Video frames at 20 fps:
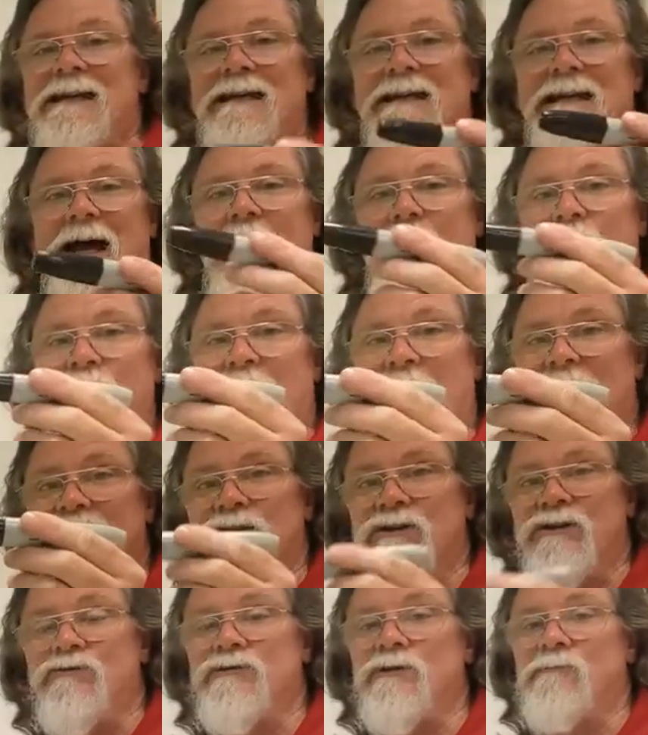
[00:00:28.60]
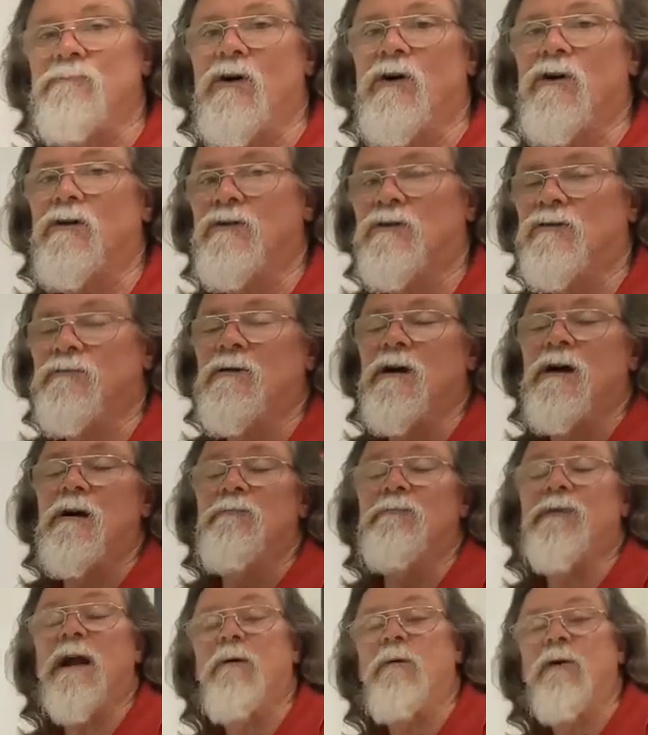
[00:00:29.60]
it, I'm going to actually use a marker.
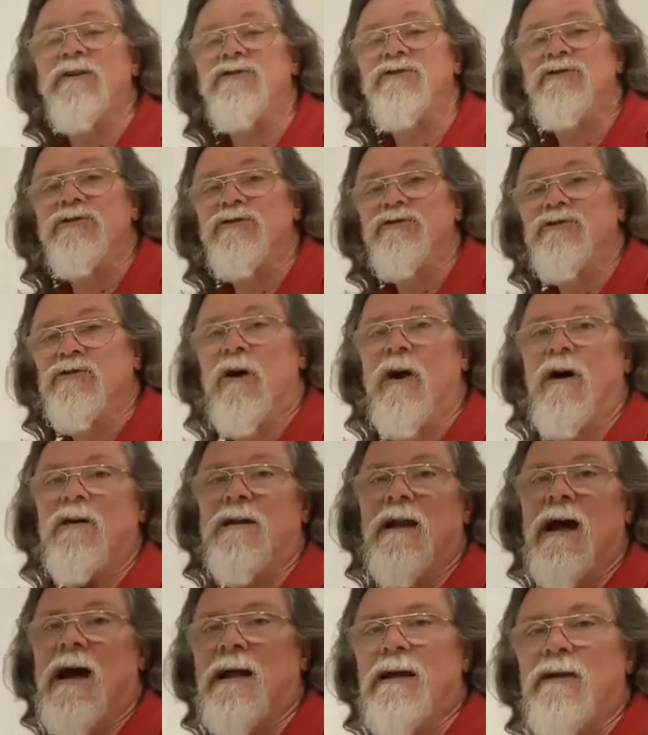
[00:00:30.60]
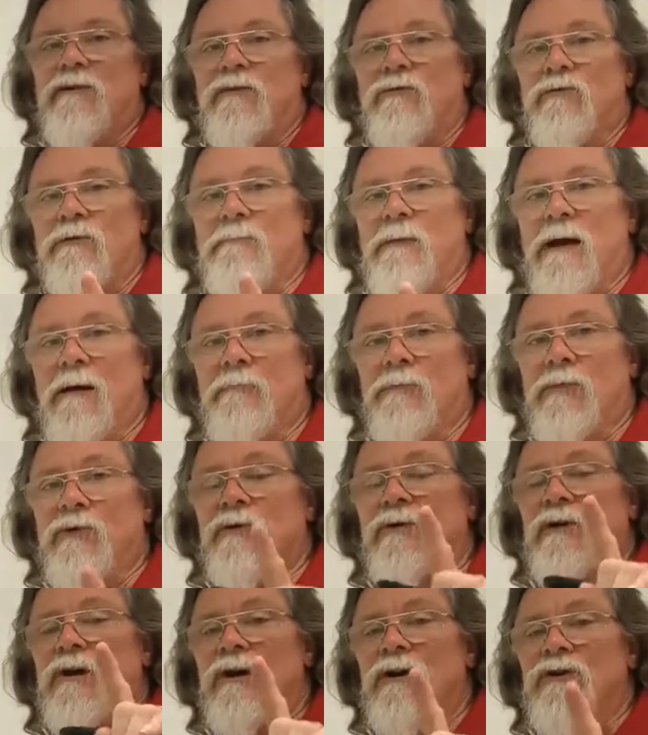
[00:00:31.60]
But I want you to draw a light.
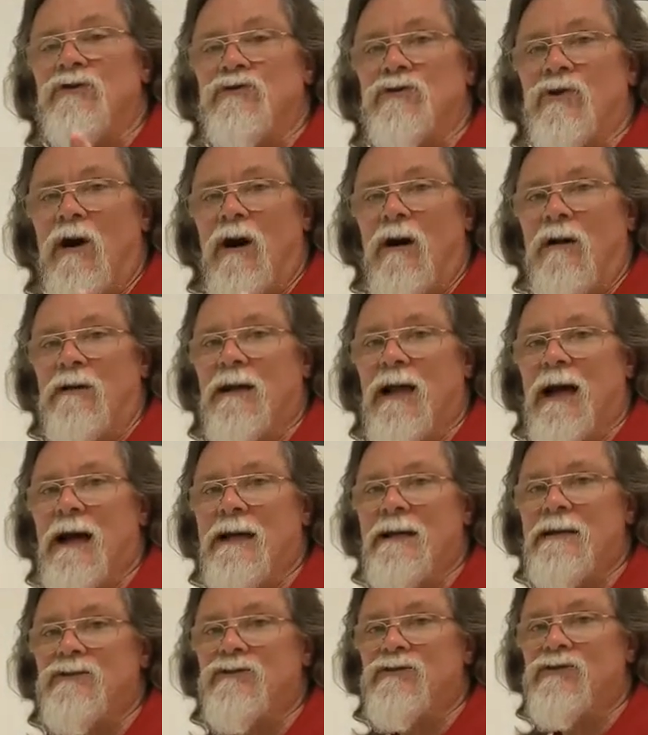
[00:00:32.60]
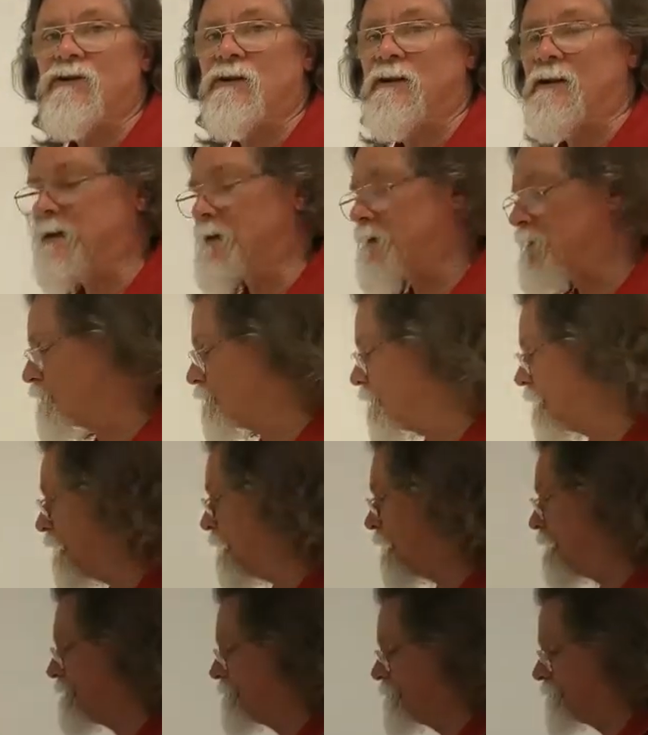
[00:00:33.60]
Remember, draw a light till you get it
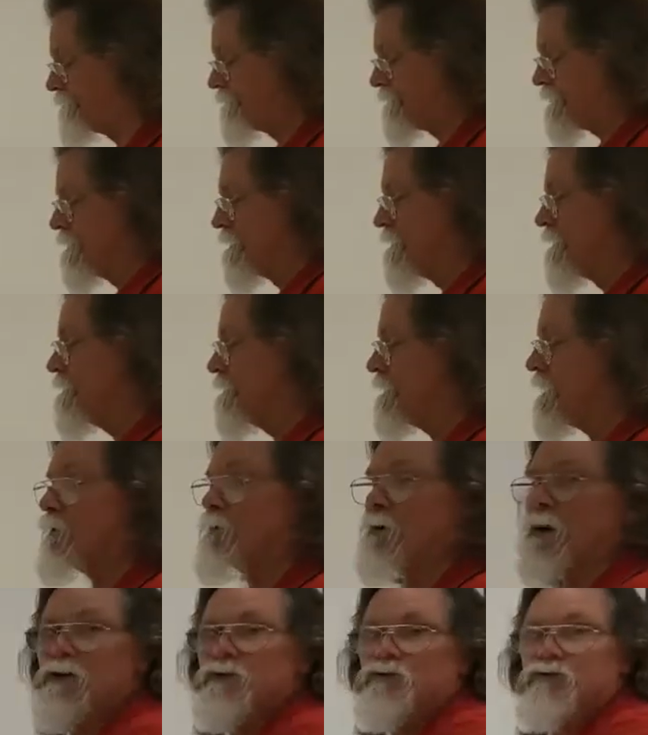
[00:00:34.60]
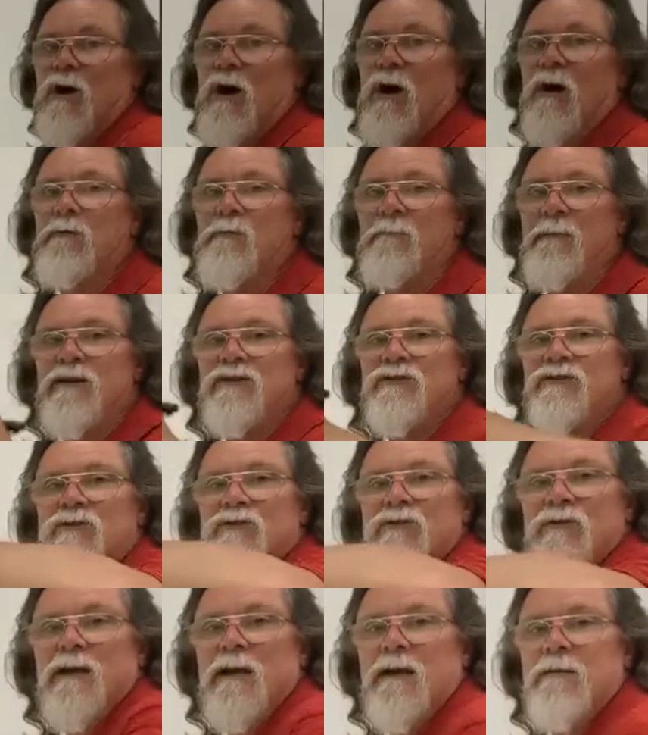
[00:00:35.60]
right. Now when I draw, I'm going to make sure
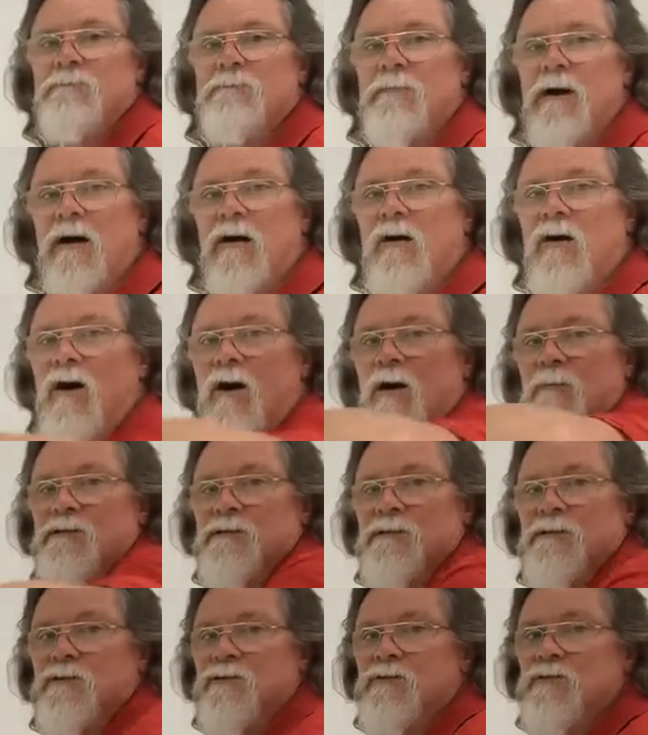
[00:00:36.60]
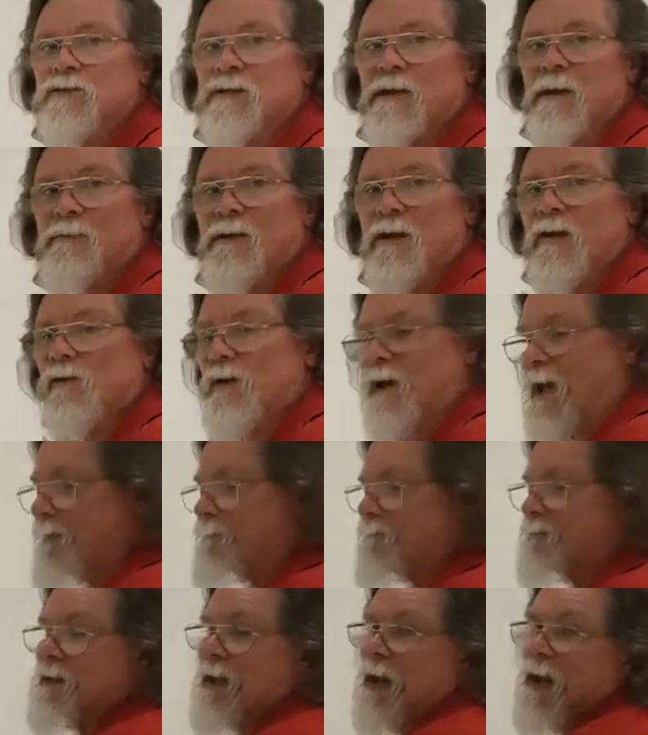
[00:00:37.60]
that my arm is loose. I don't have
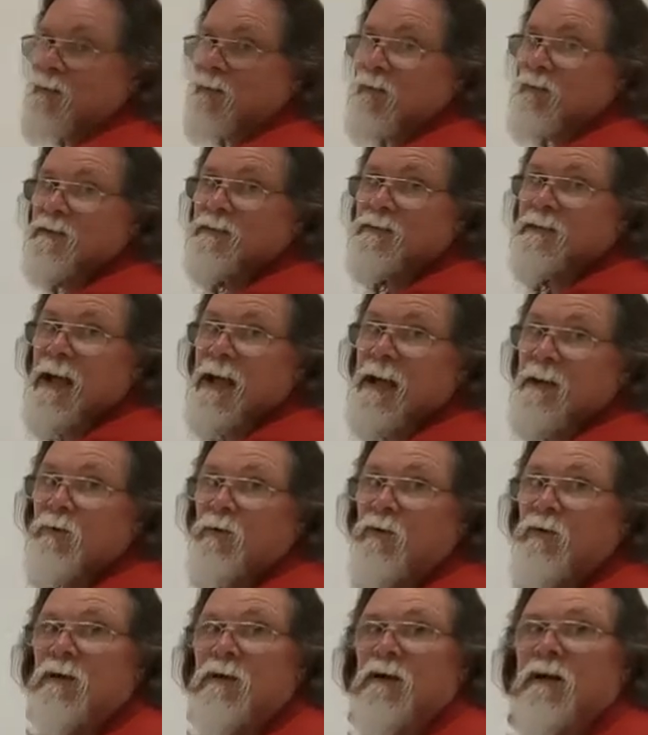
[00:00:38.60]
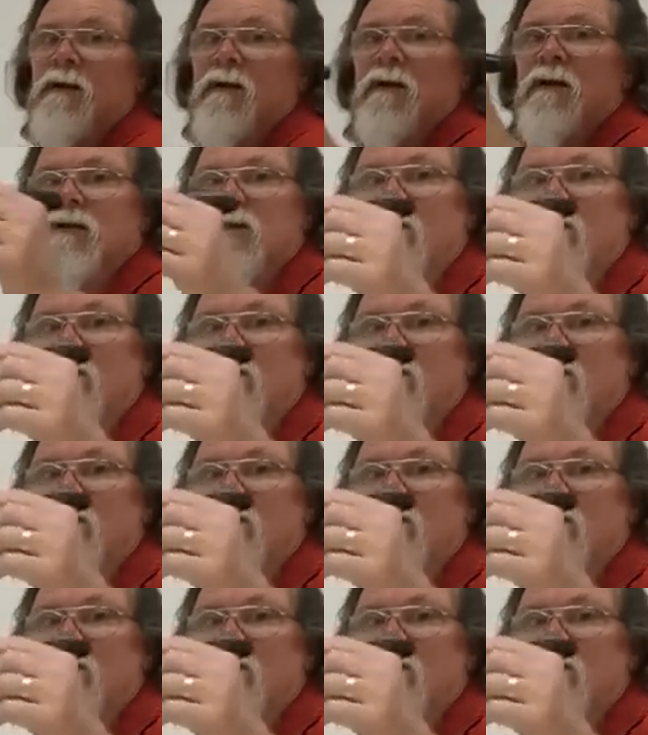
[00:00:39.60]
it down on the table. The